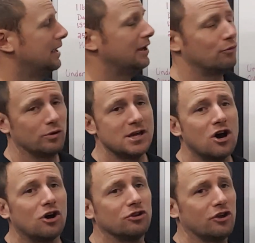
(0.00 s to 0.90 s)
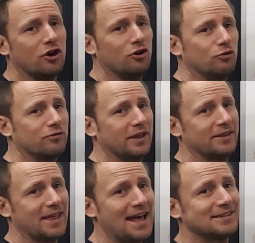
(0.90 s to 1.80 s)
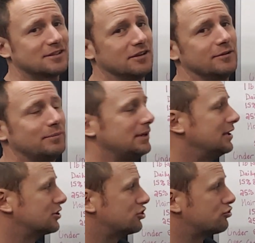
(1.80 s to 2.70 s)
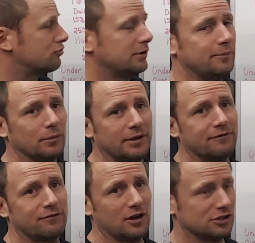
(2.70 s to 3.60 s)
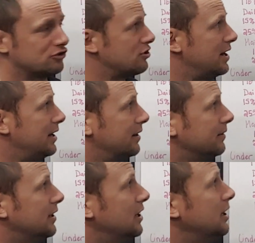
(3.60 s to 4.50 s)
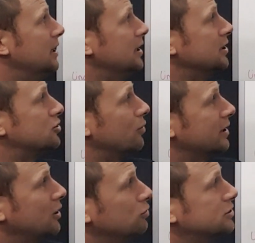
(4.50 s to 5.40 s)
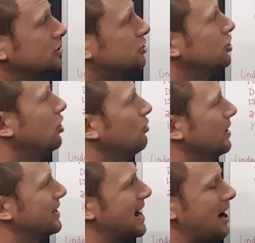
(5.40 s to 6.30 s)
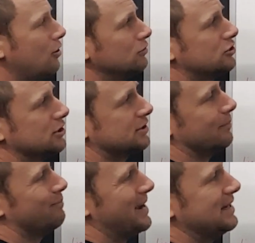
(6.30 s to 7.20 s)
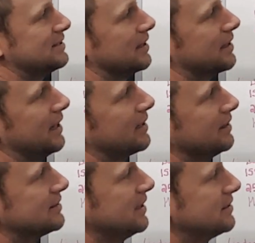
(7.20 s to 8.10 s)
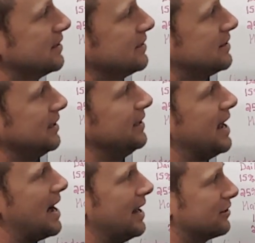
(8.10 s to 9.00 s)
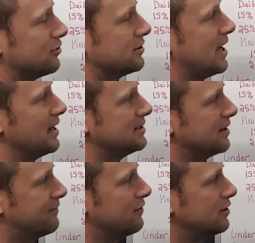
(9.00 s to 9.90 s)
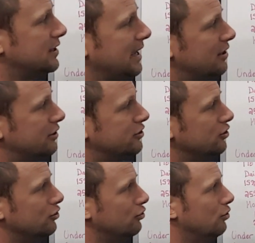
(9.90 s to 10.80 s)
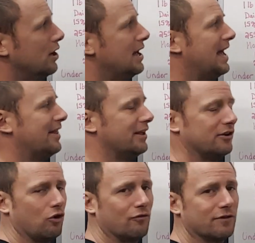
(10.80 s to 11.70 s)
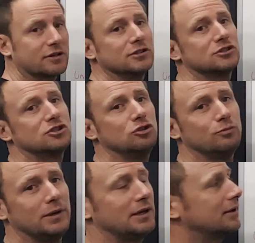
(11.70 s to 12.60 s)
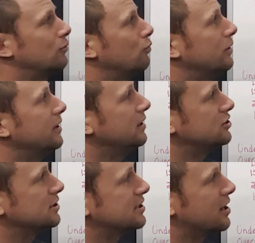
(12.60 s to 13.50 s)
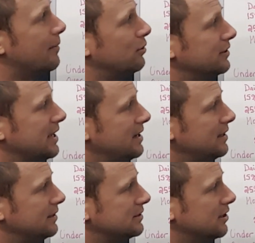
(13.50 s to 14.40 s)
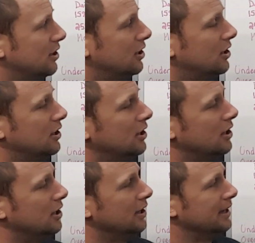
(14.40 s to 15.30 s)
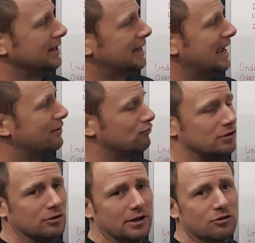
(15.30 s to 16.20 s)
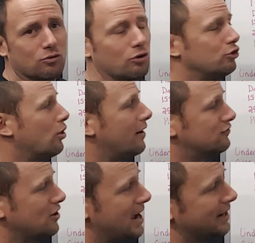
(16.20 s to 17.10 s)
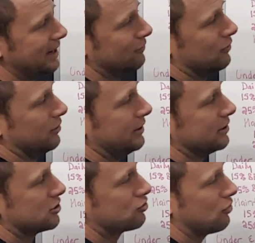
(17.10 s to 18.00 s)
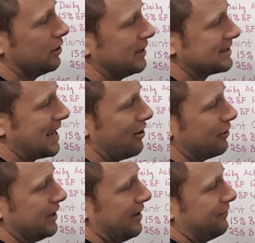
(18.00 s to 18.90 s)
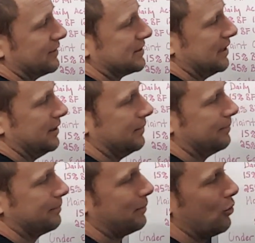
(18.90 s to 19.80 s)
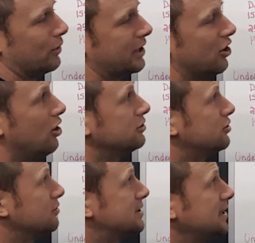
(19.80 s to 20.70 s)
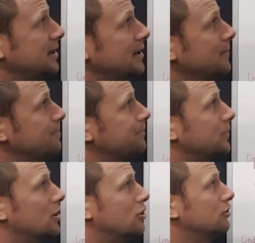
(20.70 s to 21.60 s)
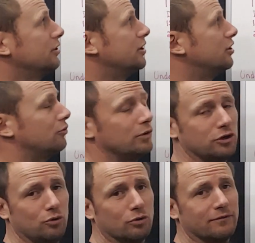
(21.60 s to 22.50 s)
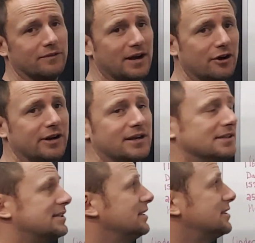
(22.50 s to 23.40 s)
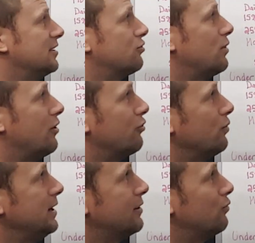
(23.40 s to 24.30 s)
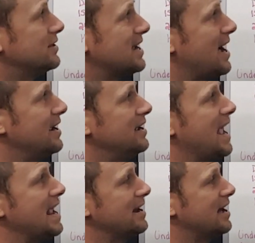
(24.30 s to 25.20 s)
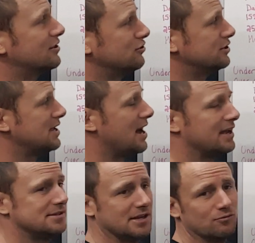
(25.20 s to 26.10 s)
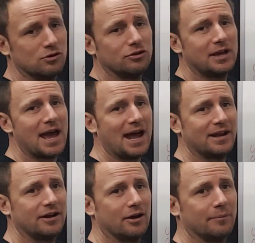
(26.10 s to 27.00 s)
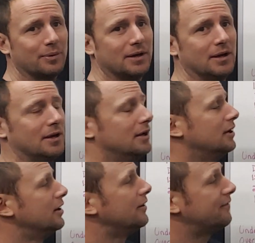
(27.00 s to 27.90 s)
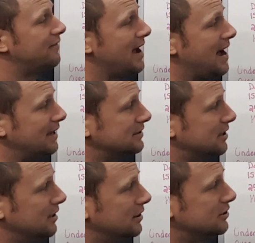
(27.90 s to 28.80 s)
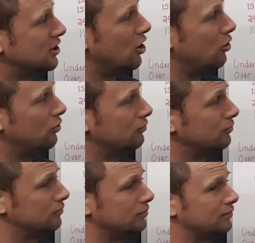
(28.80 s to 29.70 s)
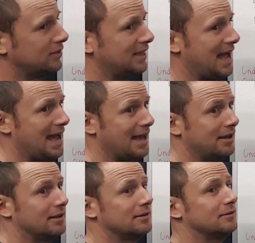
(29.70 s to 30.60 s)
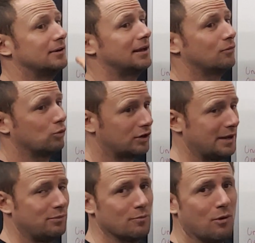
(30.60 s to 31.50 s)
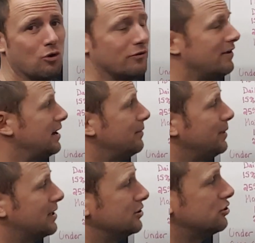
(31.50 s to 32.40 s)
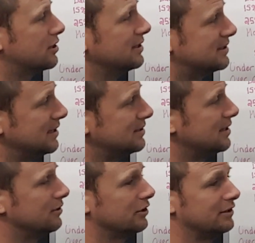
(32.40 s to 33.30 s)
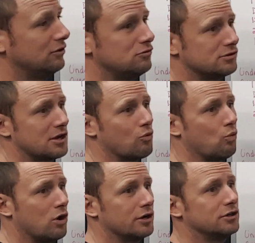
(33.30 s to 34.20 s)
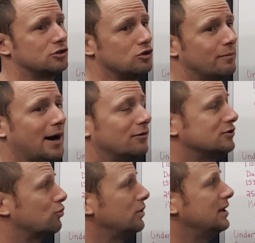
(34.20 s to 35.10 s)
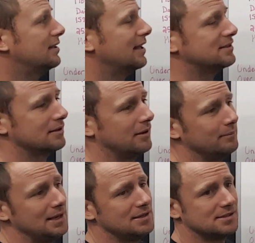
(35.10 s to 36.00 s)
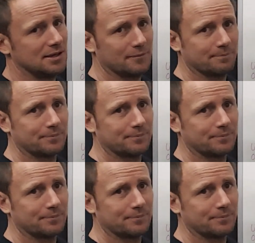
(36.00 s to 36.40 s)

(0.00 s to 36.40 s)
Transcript: And we all know that that's going to be extremely frustrating. So it goes to show like how just some basic inconsistency, not exercising for a day or two, and then over consuming within just a couple days can really throw you off track and really destroy this calorie deficit. But we can also see earlier when you were very consistent throughout the week with diet and exercise, it really added up fast. So that will keep you motivated because you're consistently losing 1 to 2 pounds a week. That's amazing.